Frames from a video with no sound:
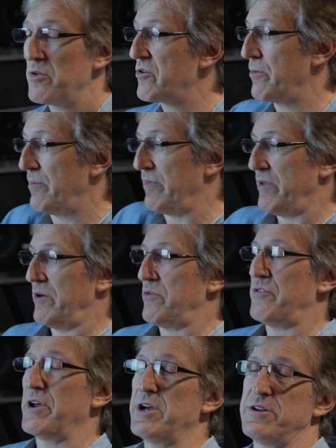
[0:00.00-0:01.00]
So the
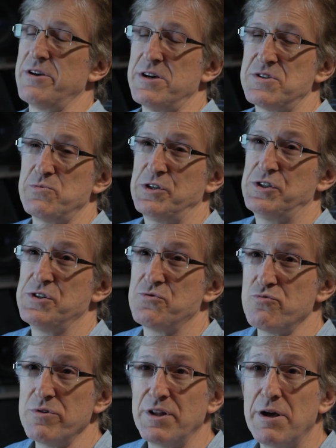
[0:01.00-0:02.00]
other thing it does, which
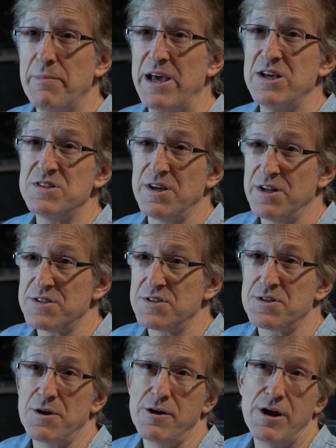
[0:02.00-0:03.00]
is really amazing, is
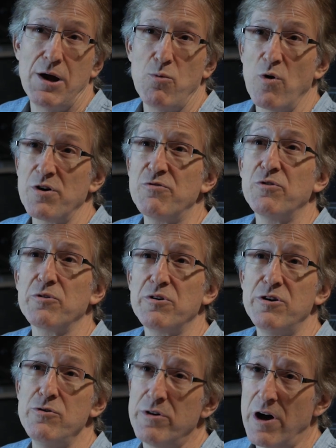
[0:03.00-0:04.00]
it's a wonderful
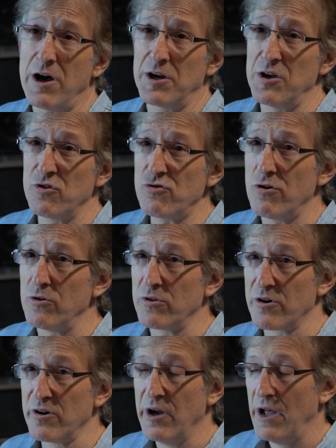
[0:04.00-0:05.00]
Yukon
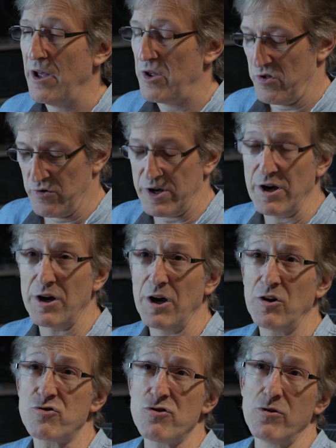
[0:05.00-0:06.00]
controller, so it can
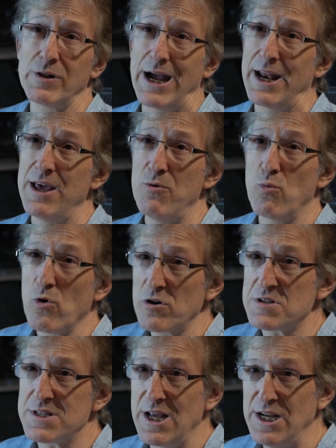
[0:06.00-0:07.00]
control any
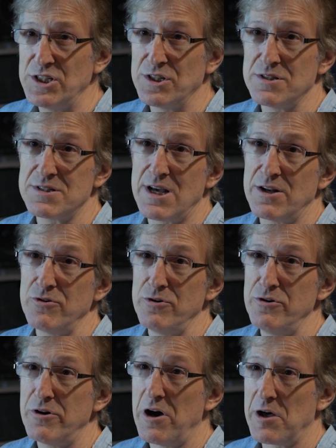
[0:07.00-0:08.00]
workstations that do
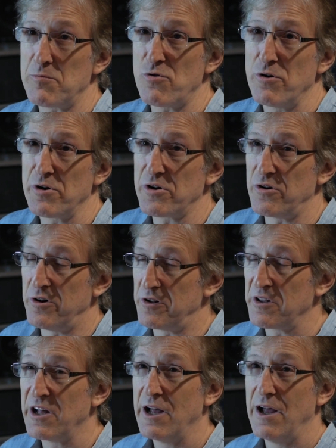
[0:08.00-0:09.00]
Yukon protocol.